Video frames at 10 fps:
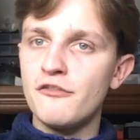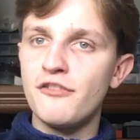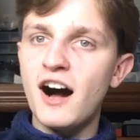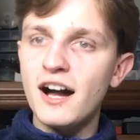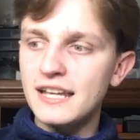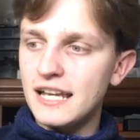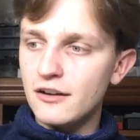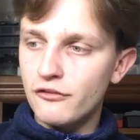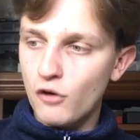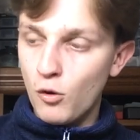
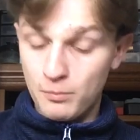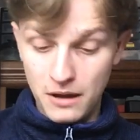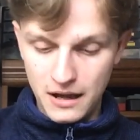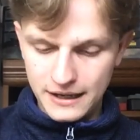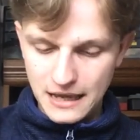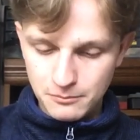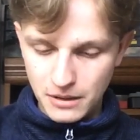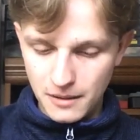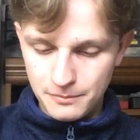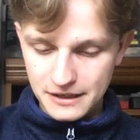vying for,
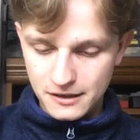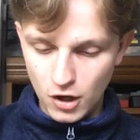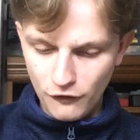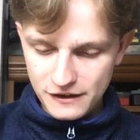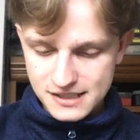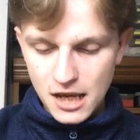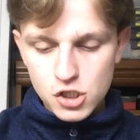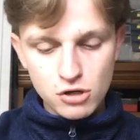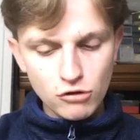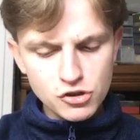political office.
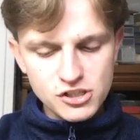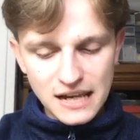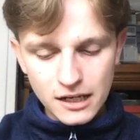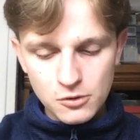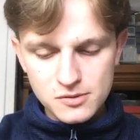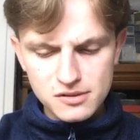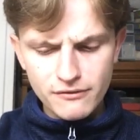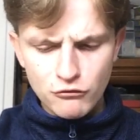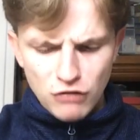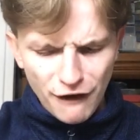Sir Roger's eloquence was of
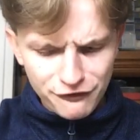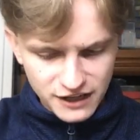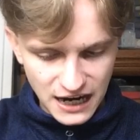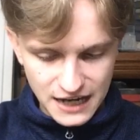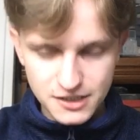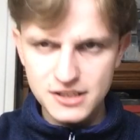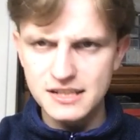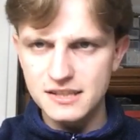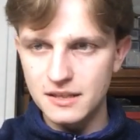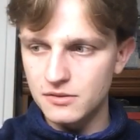a rough kind. This
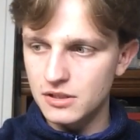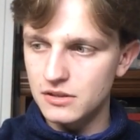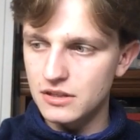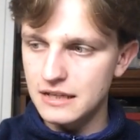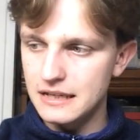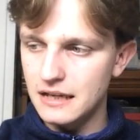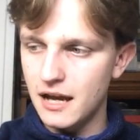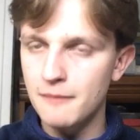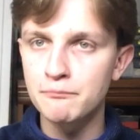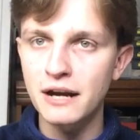is the
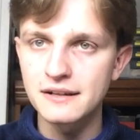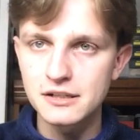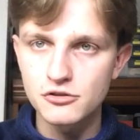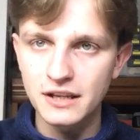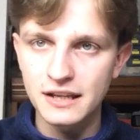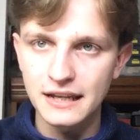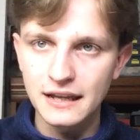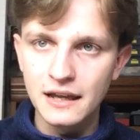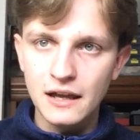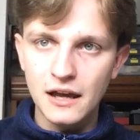
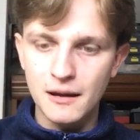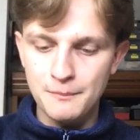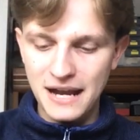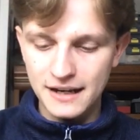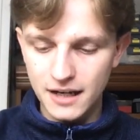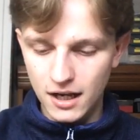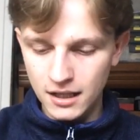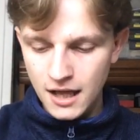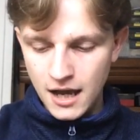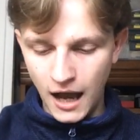brandy-drinking
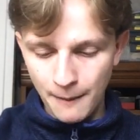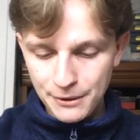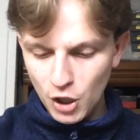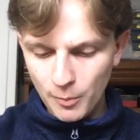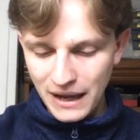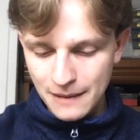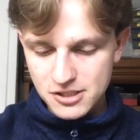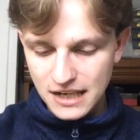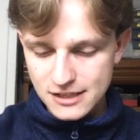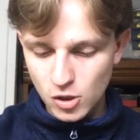bacchanal, but not perhaps
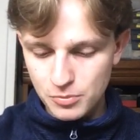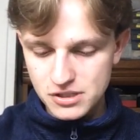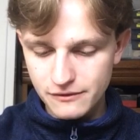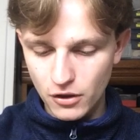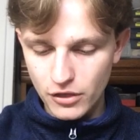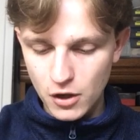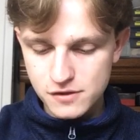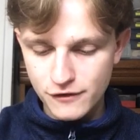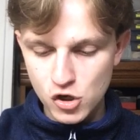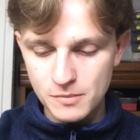the less operative on
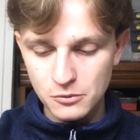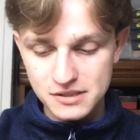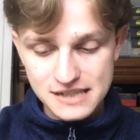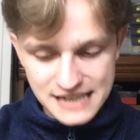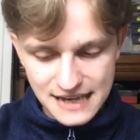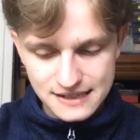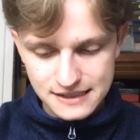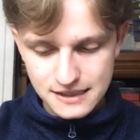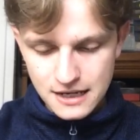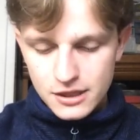those for whom it was
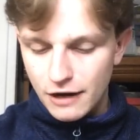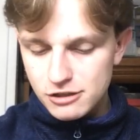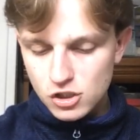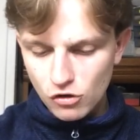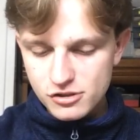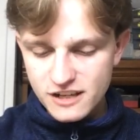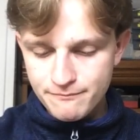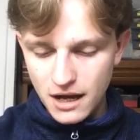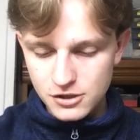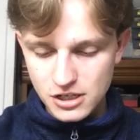intended. The aristocracy of
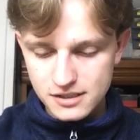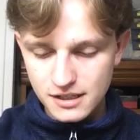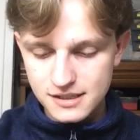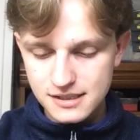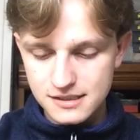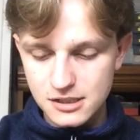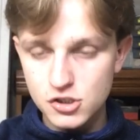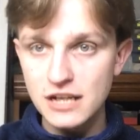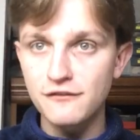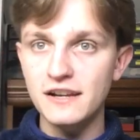Barchester consisted
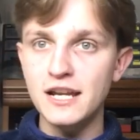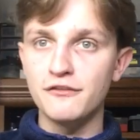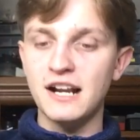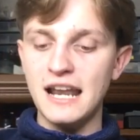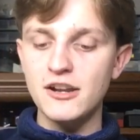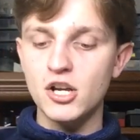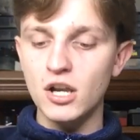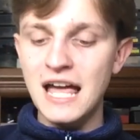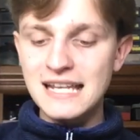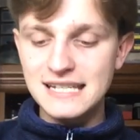chiefly of
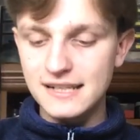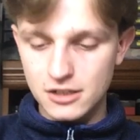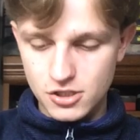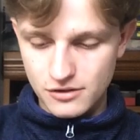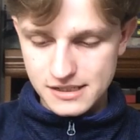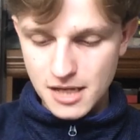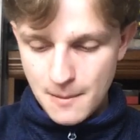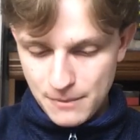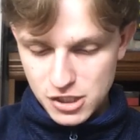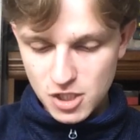clerical dignitaries,
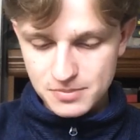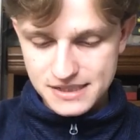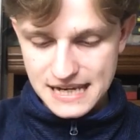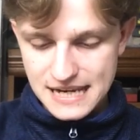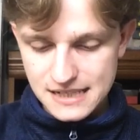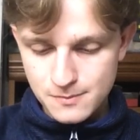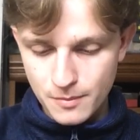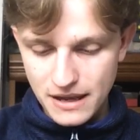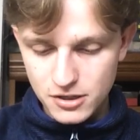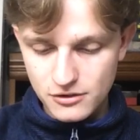bishops, deans,
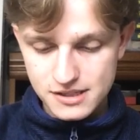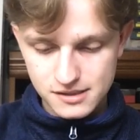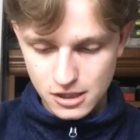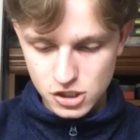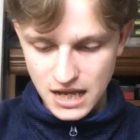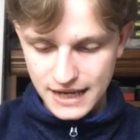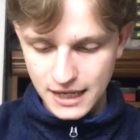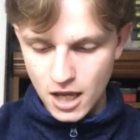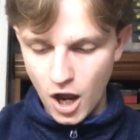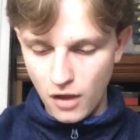prebendaries, and such like.
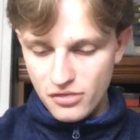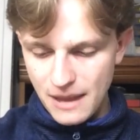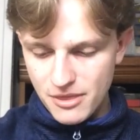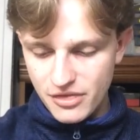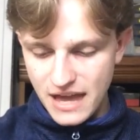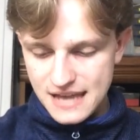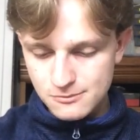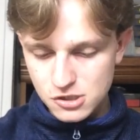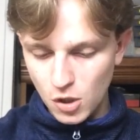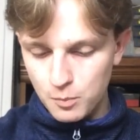On them and theirs it
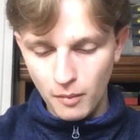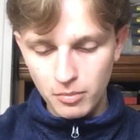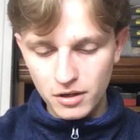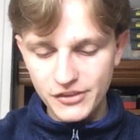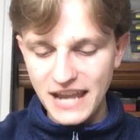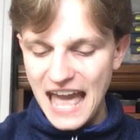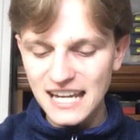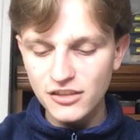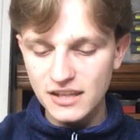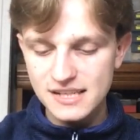was not probable that
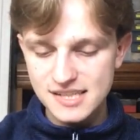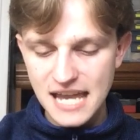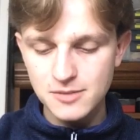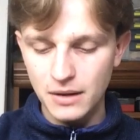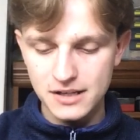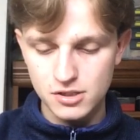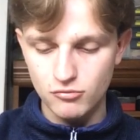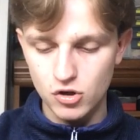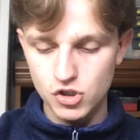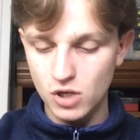anything said by Sir
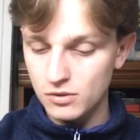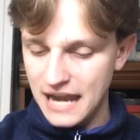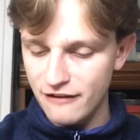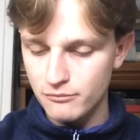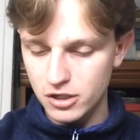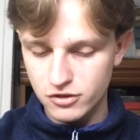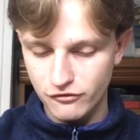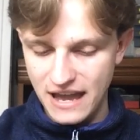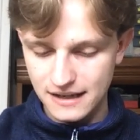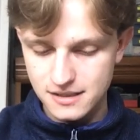Roger would have much
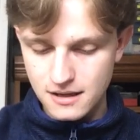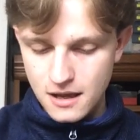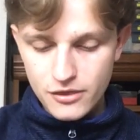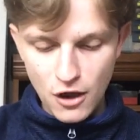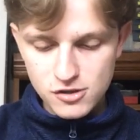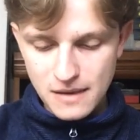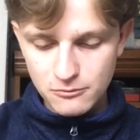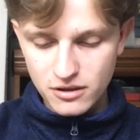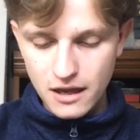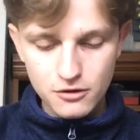effect. Those
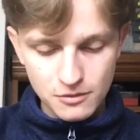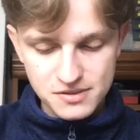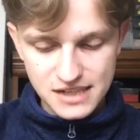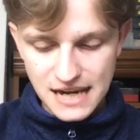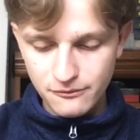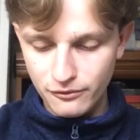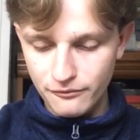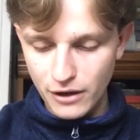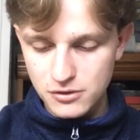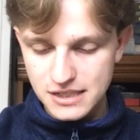men would either abstain
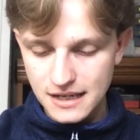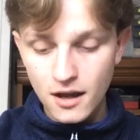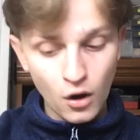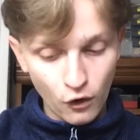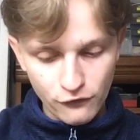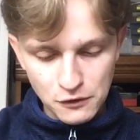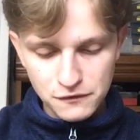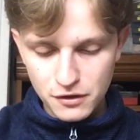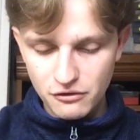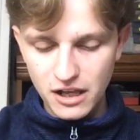from voting or vote
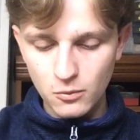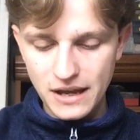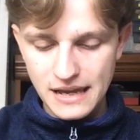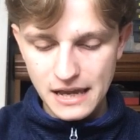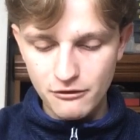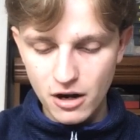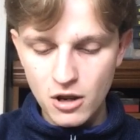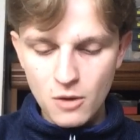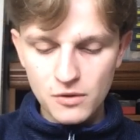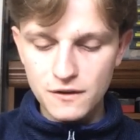for the railway hero
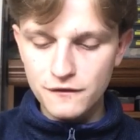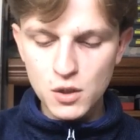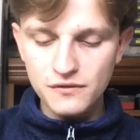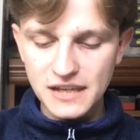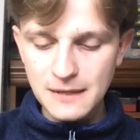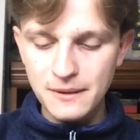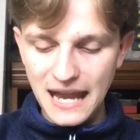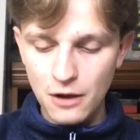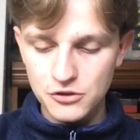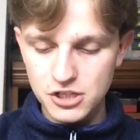with the view of keeping
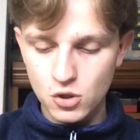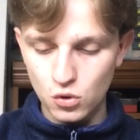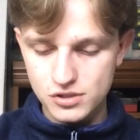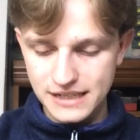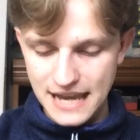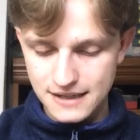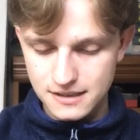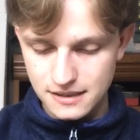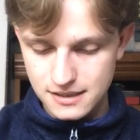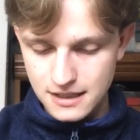out the de Courcy
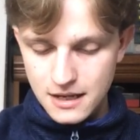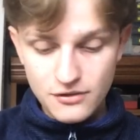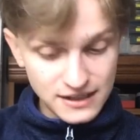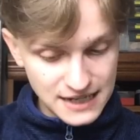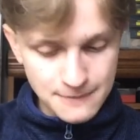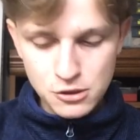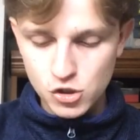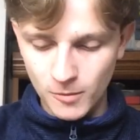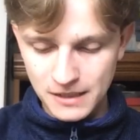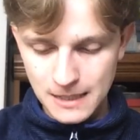candidate. Then came the
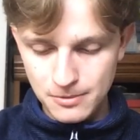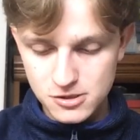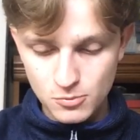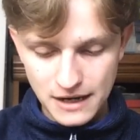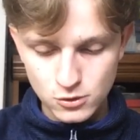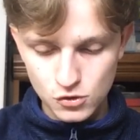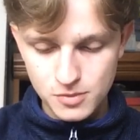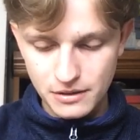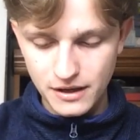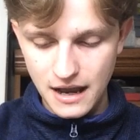shopkeepers, who might
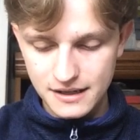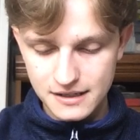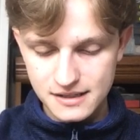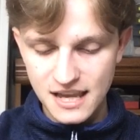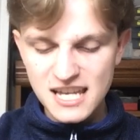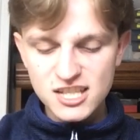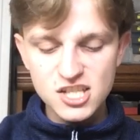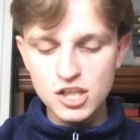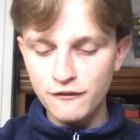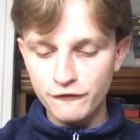also be regarded as a
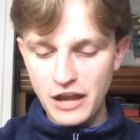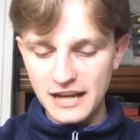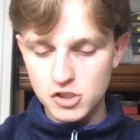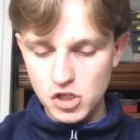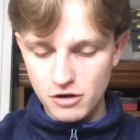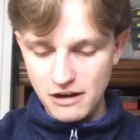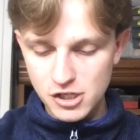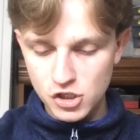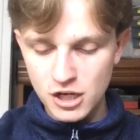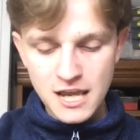stiff-necked
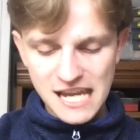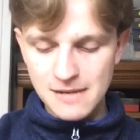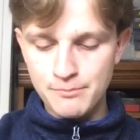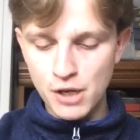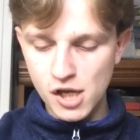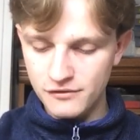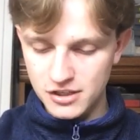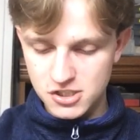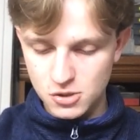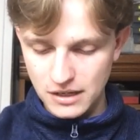generation,
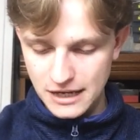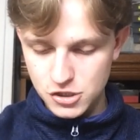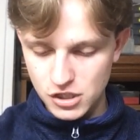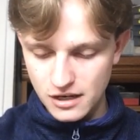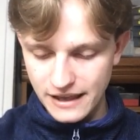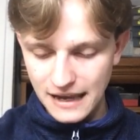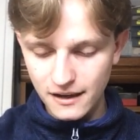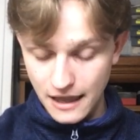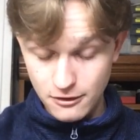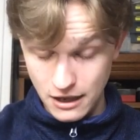impervious to
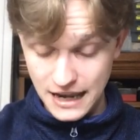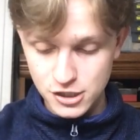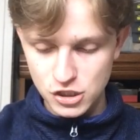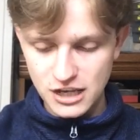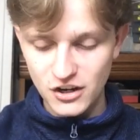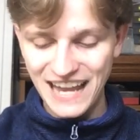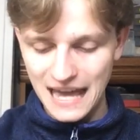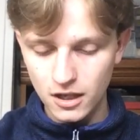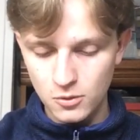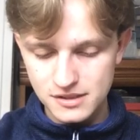electioneering
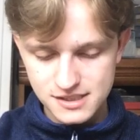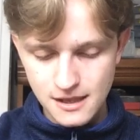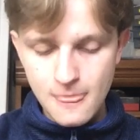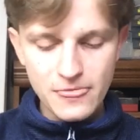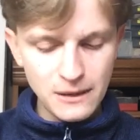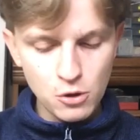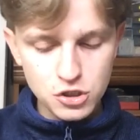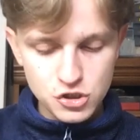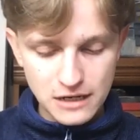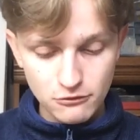eloquence. They
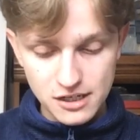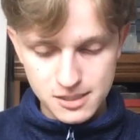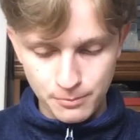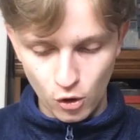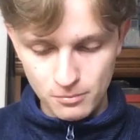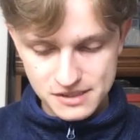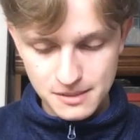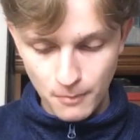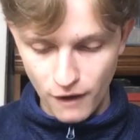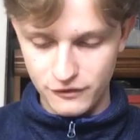would generally support
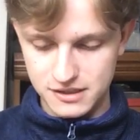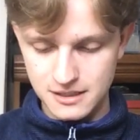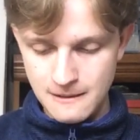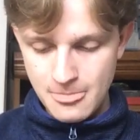Mr. Moffat.